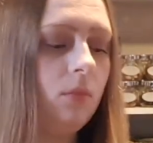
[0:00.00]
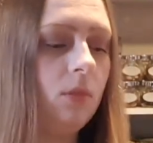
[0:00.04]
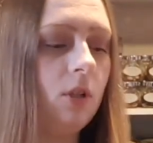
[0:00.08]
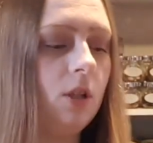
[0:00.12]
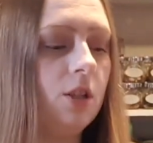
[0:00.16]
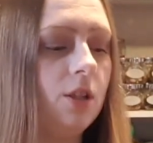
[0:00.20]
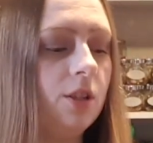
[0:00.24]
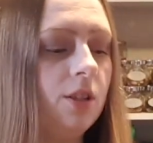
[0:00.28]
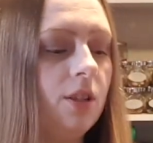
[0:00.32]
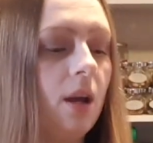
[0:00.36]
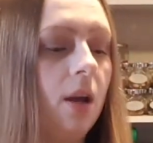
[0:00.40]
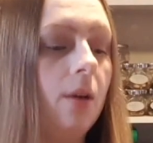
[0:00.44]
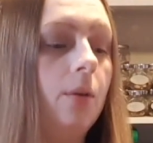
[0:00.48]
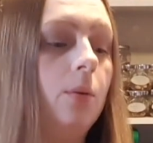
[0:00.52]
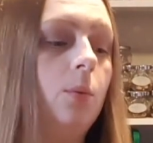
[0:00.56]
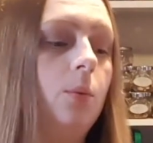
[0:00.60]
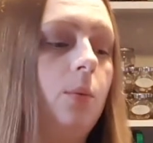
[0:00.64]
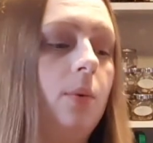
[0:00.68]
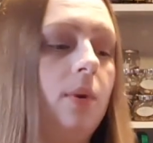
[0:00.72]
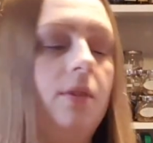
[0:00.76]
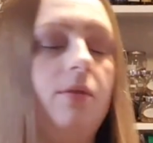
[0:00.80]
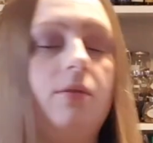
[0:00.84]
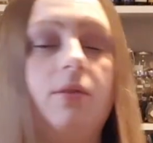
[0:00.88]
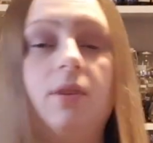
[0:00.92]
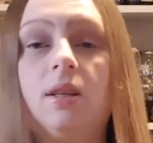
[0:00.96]
So
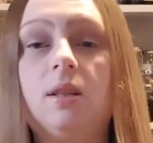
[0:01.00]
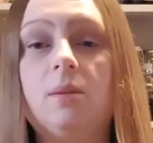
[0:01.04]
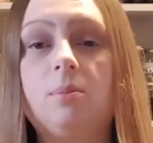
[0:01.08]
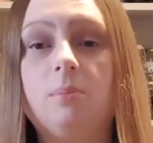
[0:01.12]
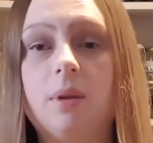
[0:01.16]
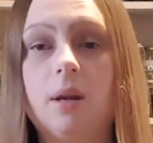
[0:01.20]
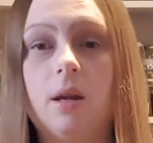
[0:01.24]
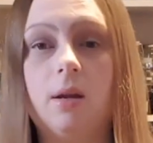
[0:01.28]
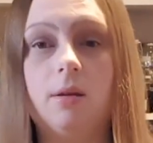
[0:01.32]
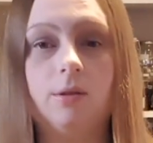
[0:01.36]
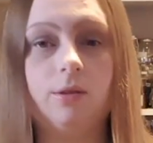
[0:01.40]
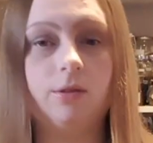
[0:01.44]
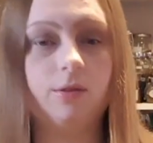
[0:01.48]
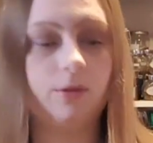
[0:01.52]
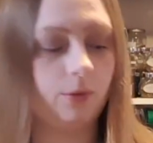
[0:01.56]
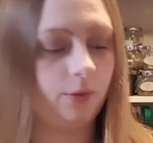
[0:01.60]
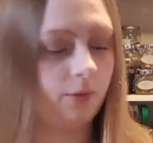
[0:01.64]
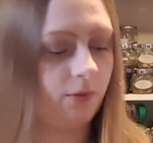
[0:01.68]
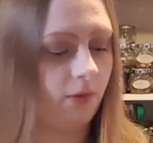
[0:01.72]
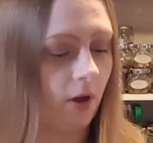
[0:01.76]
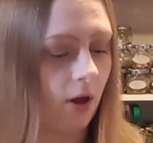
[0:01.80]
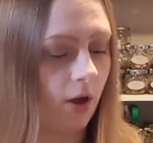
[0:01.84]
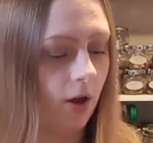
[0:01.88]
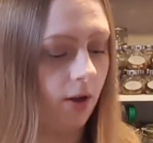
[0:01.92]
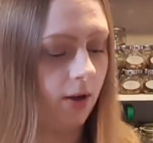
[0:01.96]
with this beautiful
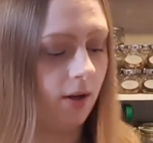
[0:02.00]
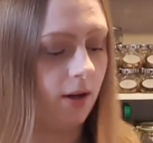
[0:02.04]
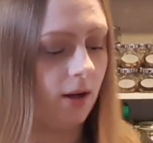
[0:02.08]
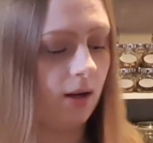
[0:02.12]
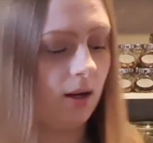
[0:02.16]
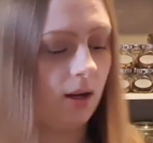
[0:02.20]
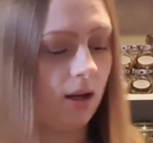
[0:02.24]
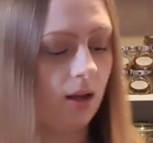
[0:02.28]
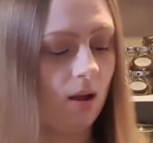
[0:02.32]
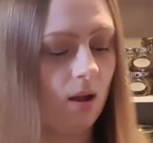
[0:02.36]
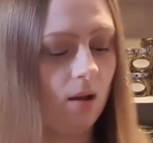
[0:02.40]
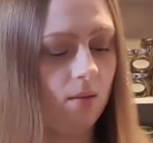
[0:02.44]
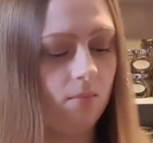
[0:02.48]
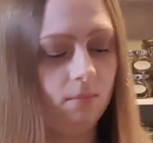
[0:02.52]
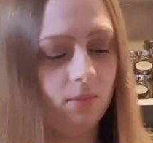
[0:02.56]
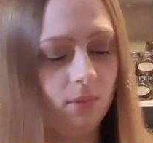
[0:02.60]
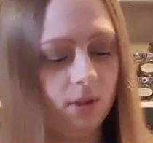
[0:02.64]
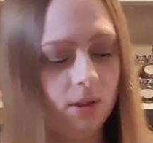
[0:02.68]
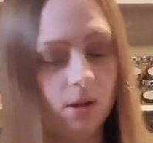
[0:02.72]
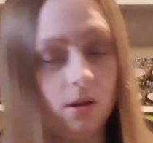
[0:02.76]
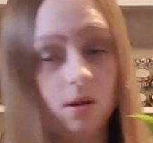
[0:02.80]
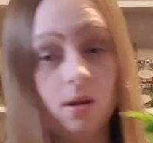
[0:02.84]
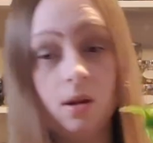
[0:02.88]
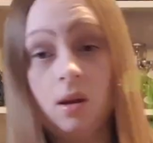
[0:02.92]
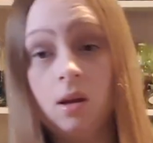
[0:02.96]
fern, and
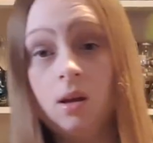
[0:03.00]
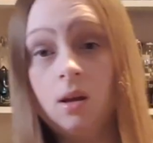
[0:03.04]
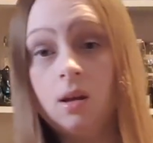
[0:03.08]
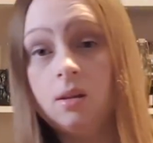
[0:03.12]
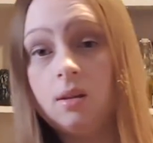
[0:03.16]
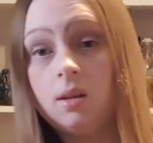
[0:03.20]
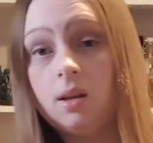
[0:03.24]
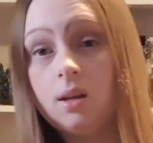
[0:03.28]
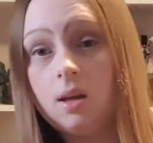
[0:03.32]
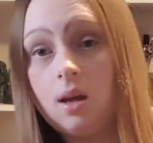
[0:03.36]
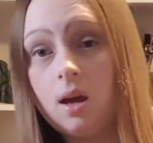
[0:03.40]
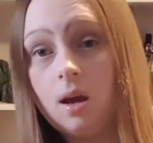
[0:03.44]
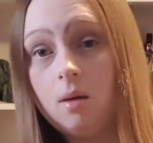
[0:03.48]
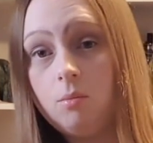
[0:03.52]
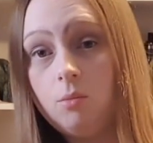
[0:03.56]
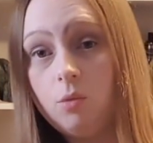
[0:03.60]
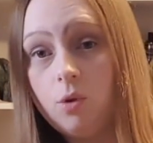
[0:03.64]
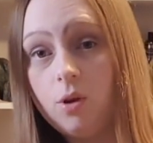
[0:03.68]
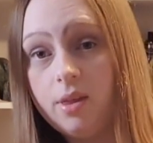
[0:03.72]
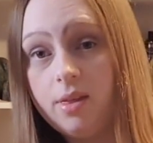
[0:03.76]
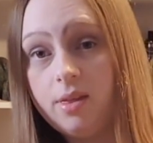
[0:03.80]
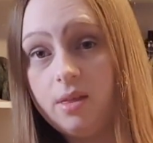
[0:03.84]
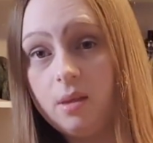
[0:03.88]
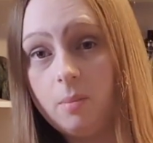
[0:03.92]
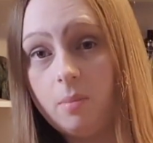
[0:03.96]
they come
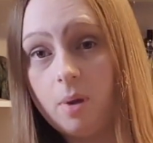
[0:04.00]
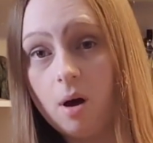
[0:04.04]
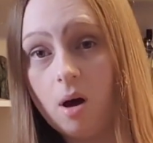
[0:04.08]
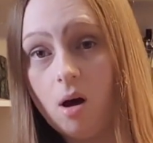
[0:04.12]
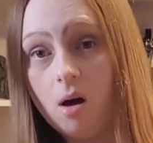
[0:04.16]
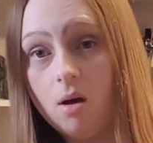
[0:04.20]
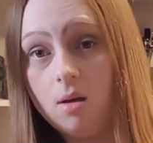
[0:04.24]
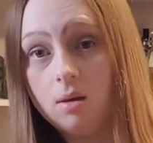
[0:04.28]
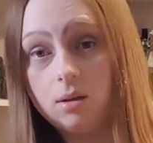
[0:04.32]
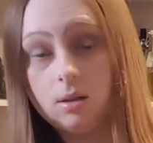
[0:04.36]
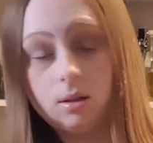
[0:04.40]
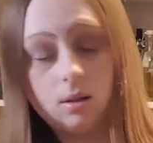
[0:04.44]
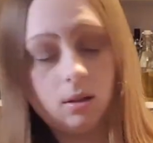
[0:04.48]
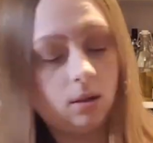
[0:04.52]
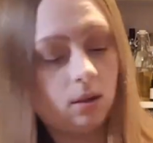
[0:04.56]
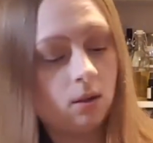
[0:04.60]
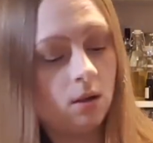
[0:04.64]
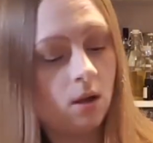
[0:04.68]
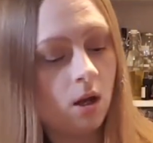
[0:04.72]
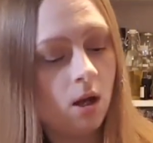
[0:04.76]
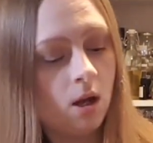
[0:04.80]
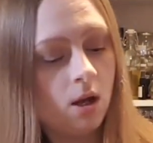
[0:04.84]
with the pots.